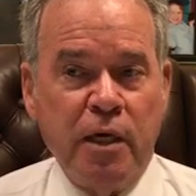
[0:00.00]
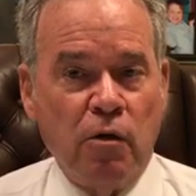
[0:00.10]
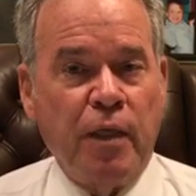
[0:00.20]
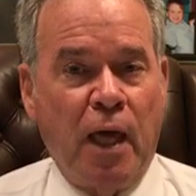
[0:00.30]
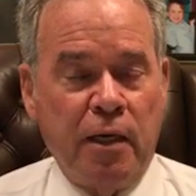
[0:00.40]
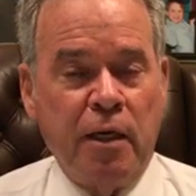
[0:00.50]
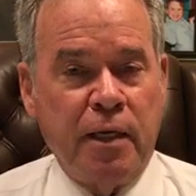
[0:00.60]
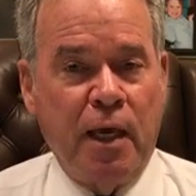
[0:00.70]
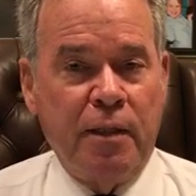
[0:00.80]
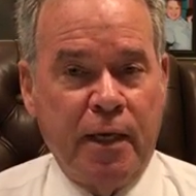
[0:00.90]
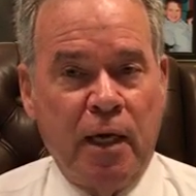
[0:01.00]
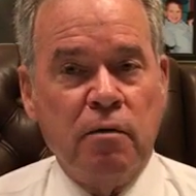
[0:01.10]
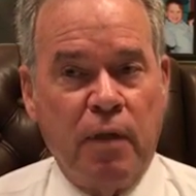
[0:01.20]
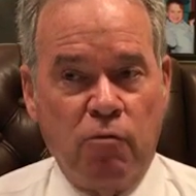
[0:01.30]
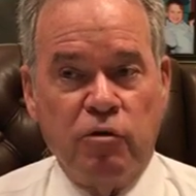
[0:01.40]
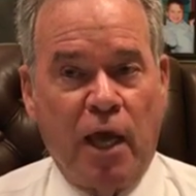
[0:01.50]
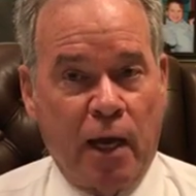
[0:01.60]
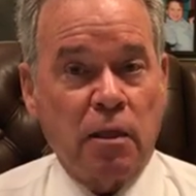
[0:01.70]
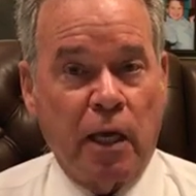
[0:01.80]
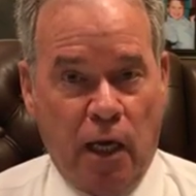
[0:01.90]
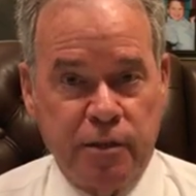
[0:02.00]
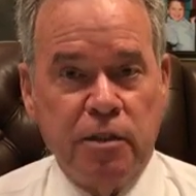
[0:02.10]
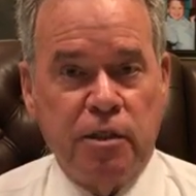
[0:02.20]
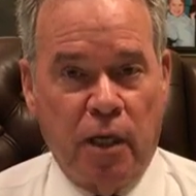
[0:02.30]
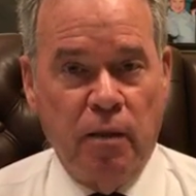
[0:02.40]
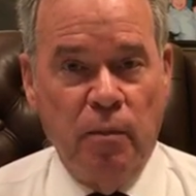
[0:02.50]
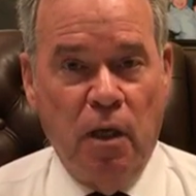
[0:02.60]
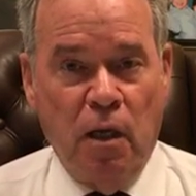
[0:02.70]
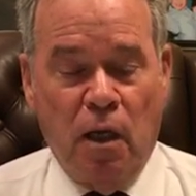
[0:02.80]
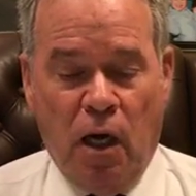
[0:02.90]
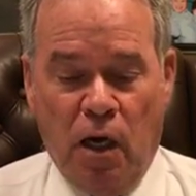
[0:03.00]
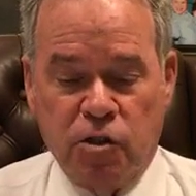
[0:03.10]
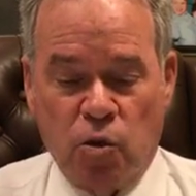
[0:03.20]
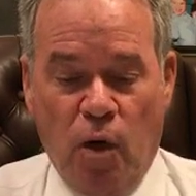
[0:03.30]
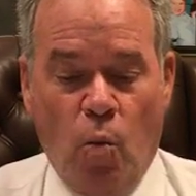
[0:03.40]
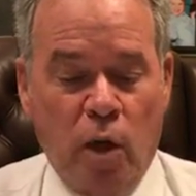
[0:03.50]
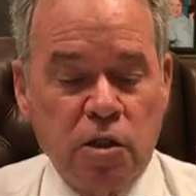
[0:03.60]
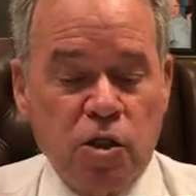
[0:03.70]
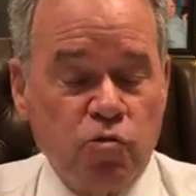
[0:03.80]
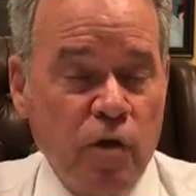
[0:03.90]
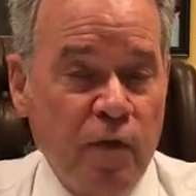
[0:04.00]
people hear that, and again, they react like I did today. So I